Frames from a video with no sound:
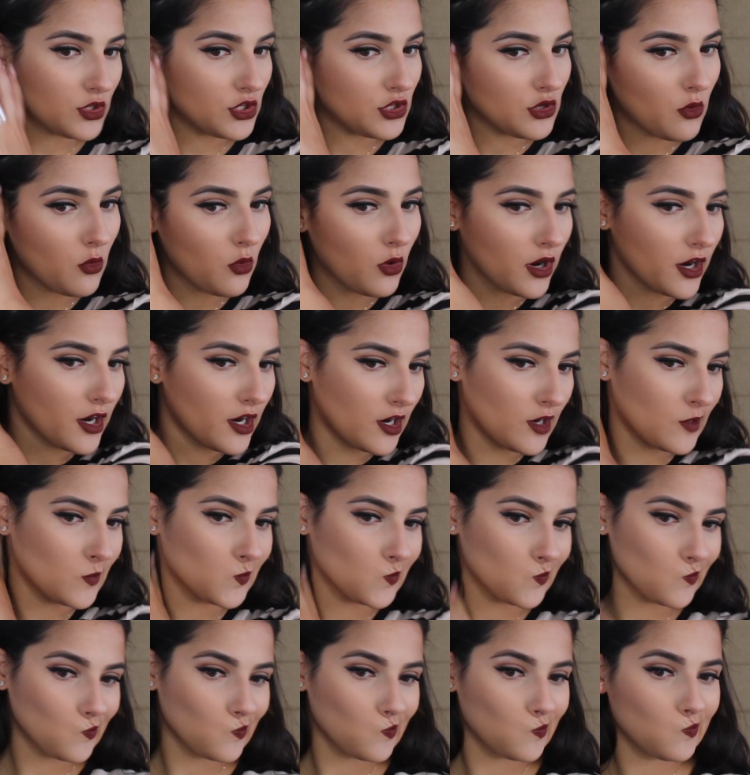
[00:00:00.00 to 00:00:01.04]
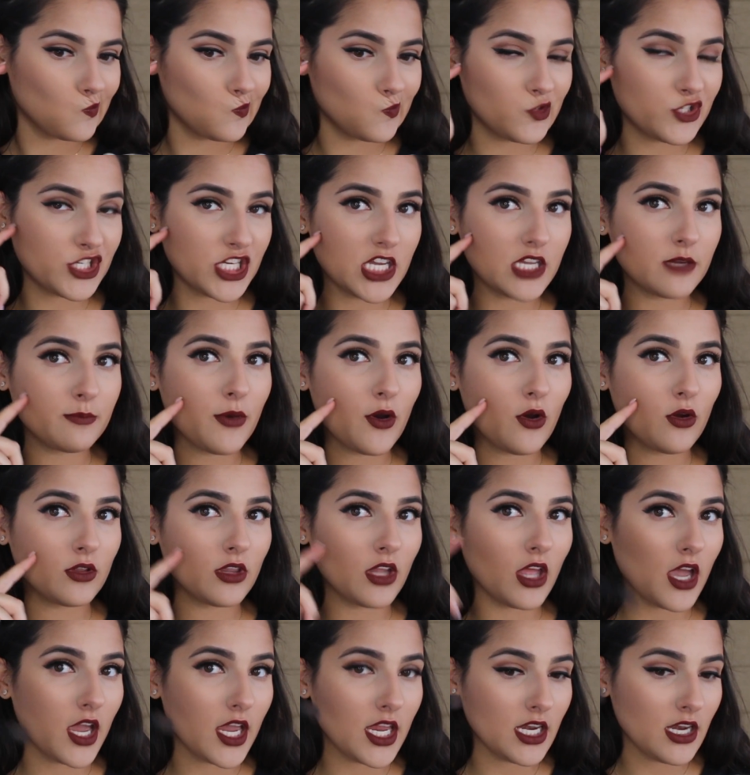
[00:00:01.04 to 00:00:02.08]
your cheekbone
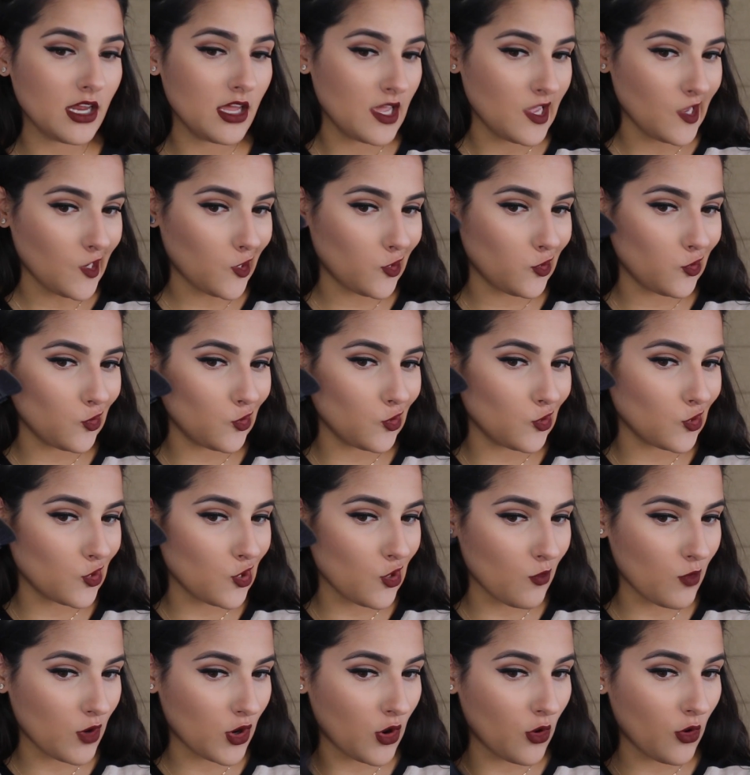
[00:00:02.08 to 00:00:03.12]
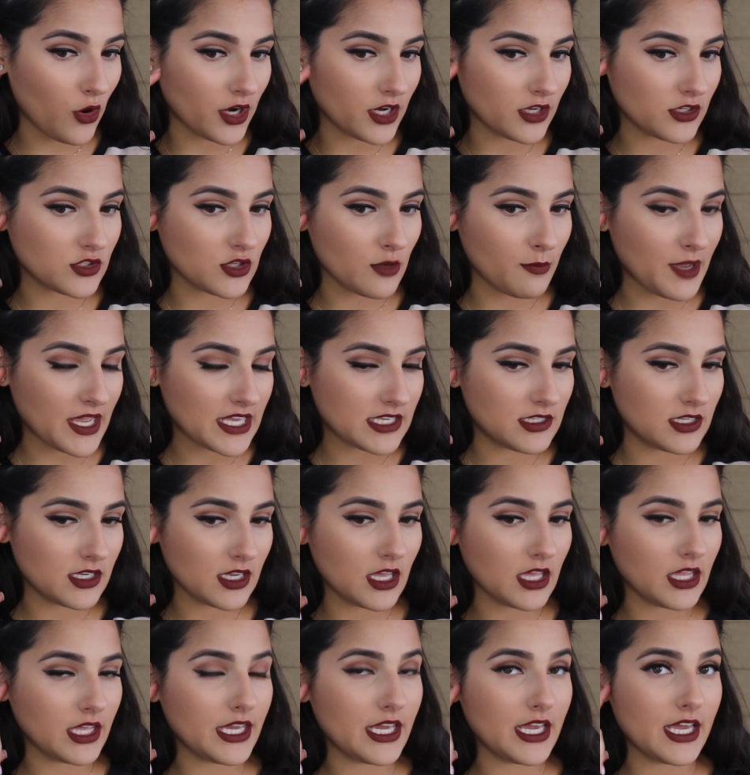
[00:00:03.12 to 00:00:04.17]
line, and you're going to go according. So
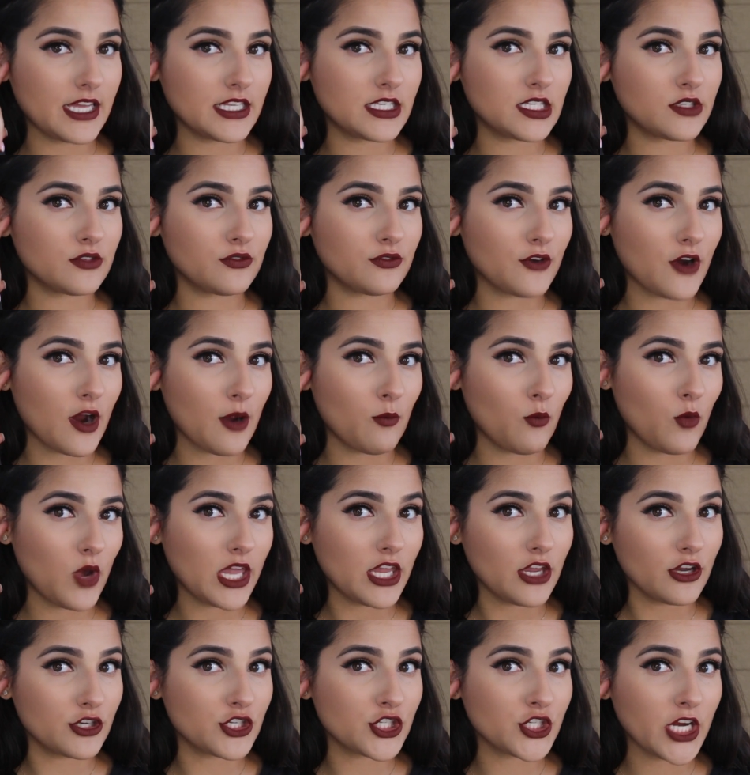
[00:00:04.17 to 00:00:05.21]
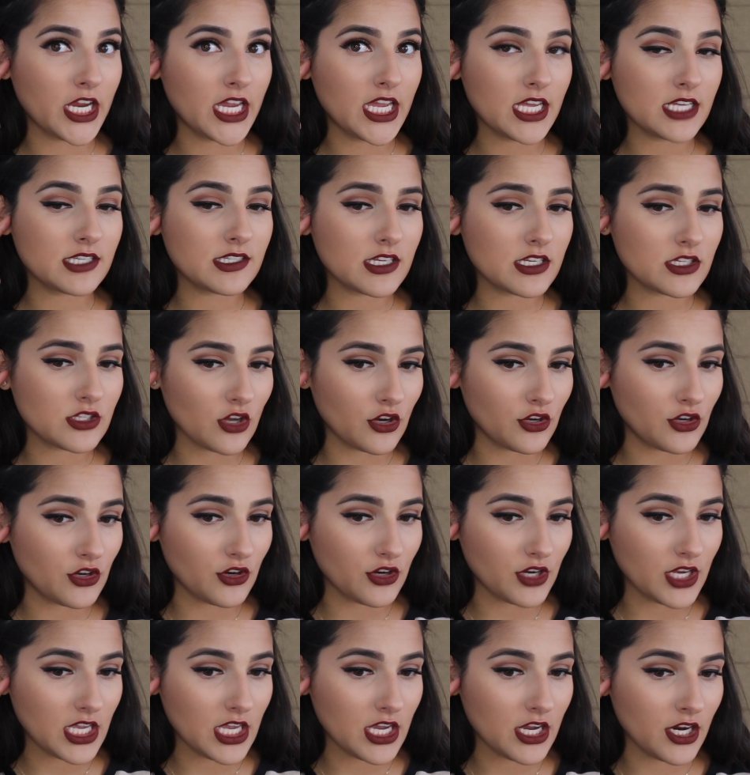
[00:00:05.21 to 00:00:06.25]
basically it's from where your tragus is on
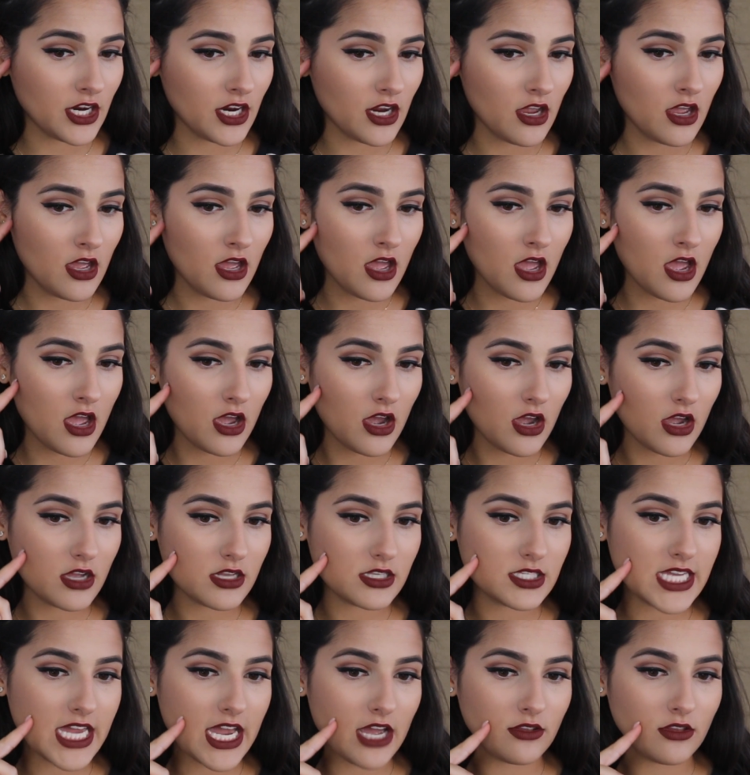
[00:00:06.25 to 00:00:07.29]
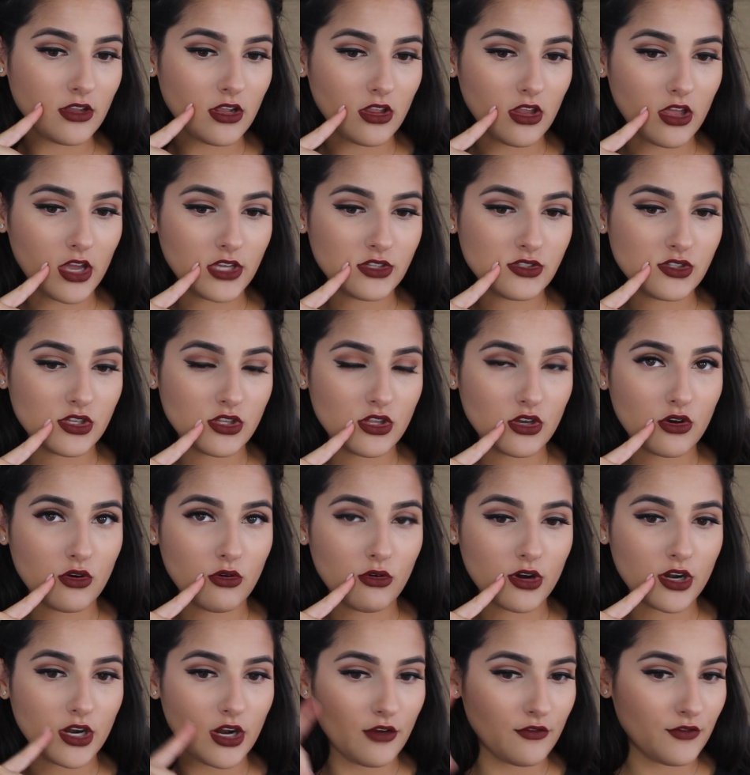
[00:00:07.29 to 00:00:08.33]
your ear down the line to the
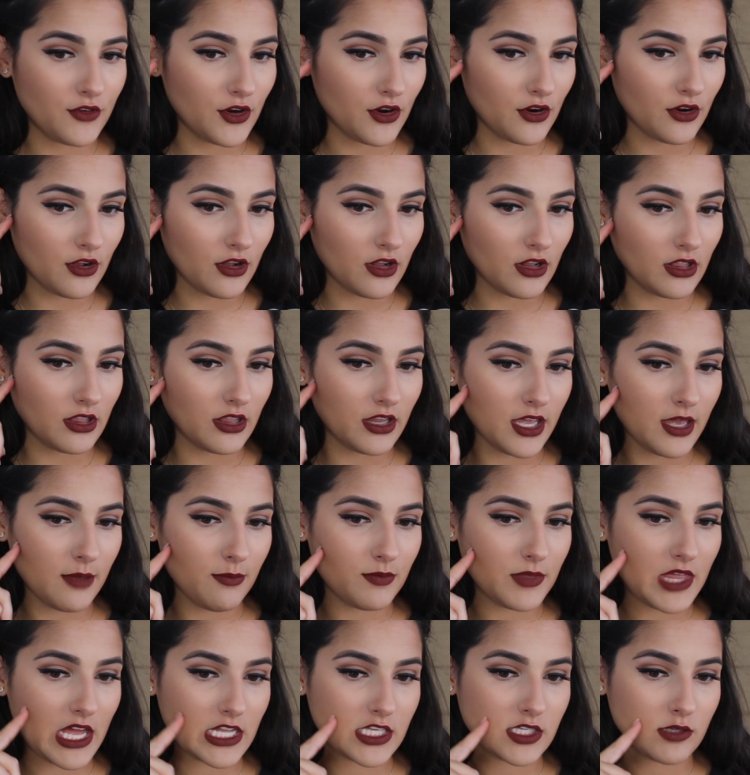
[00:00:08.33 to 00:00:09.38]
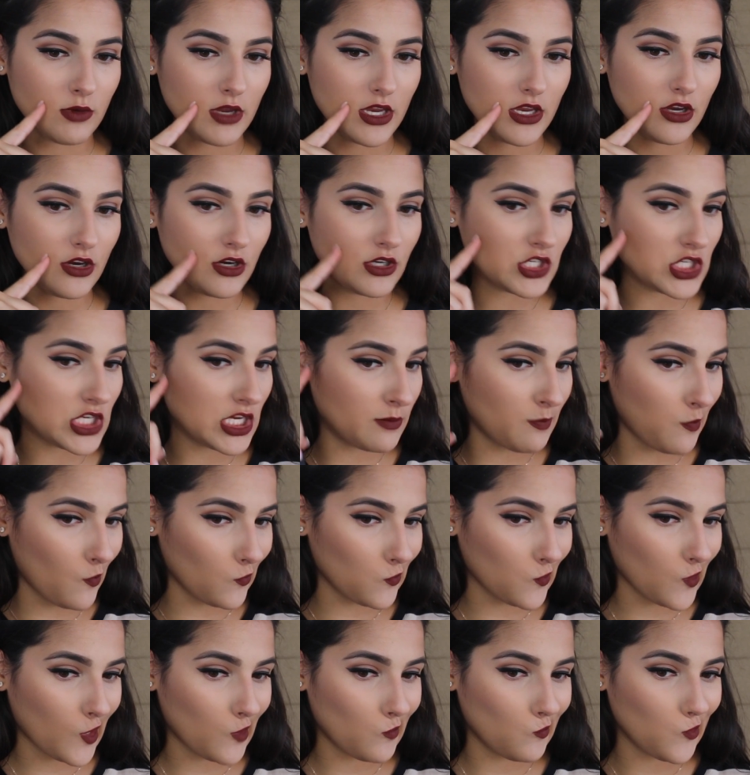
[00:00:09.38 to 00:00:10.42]
corner of your lip. That's where your
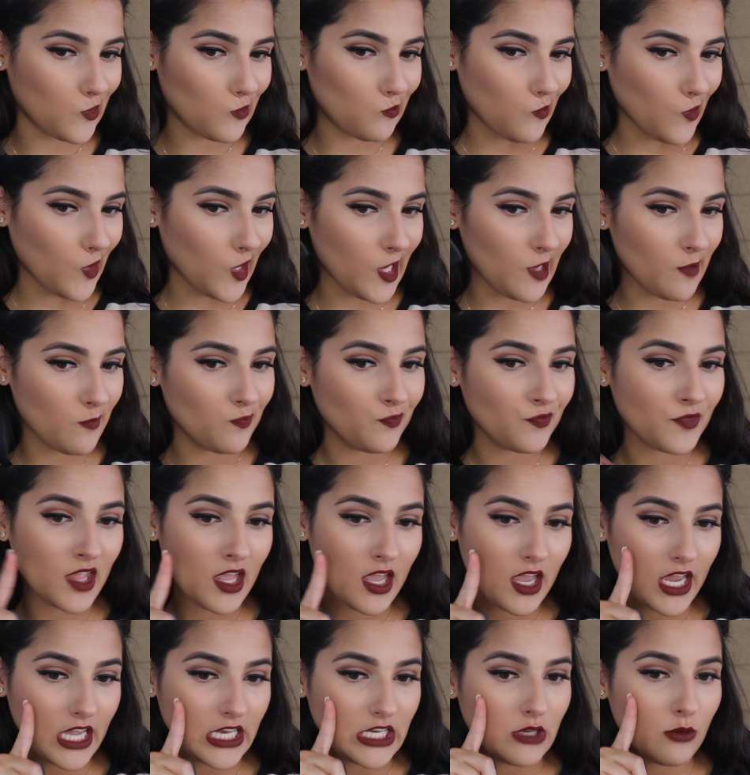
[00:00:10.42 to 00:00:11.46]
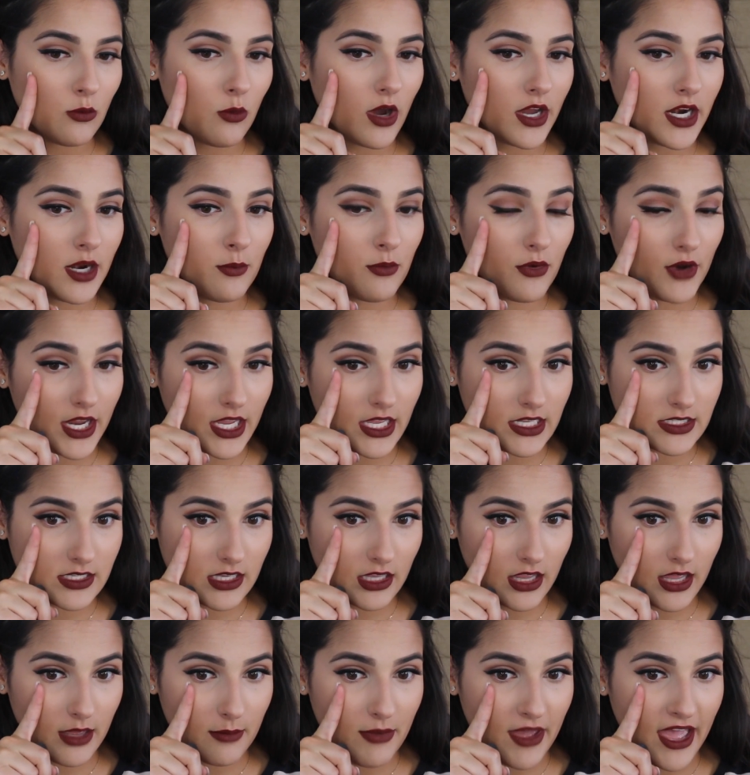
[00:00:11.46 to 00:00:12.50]
cheekbone line would be, and you want to bring it
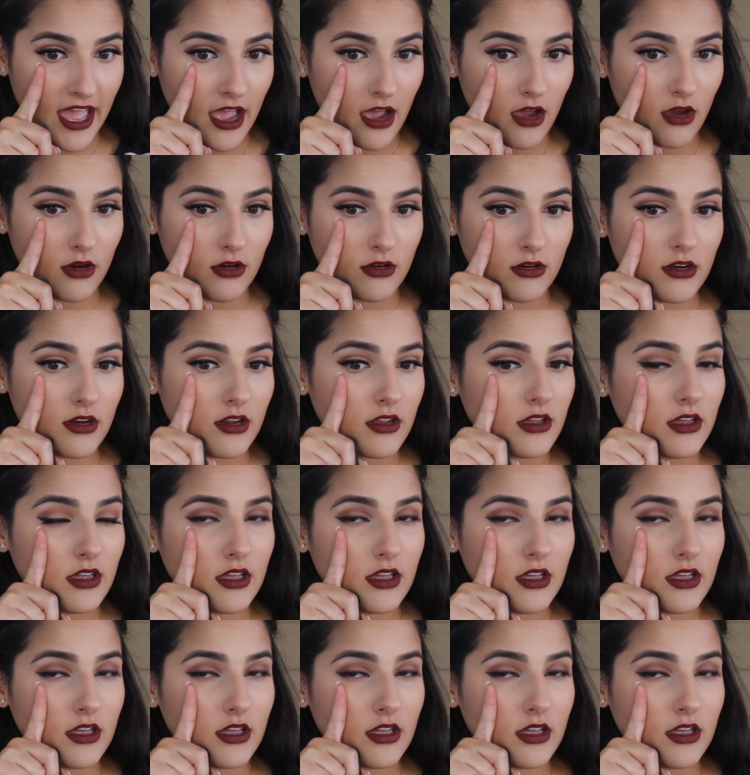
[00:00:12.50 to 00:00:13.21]
till about